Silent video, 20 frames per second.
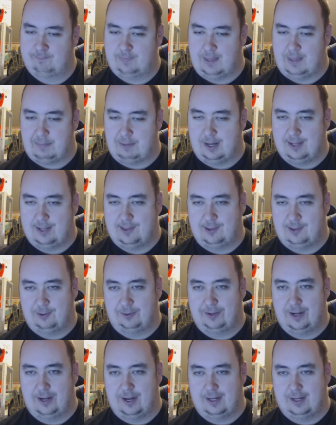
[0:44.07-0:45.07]
I'm not
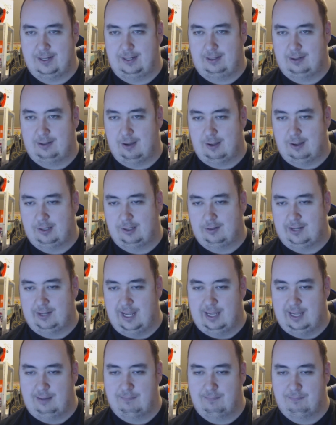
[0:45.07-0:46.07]
sold on calling your
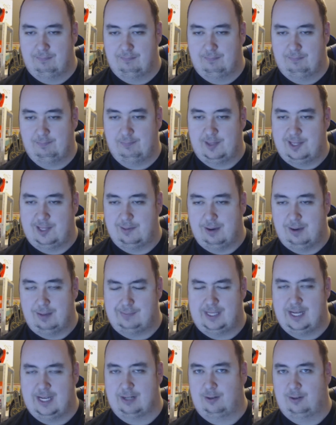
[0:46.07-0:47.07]
game
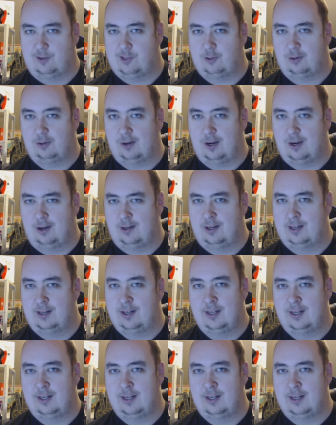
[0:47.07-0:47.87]
CYB_R.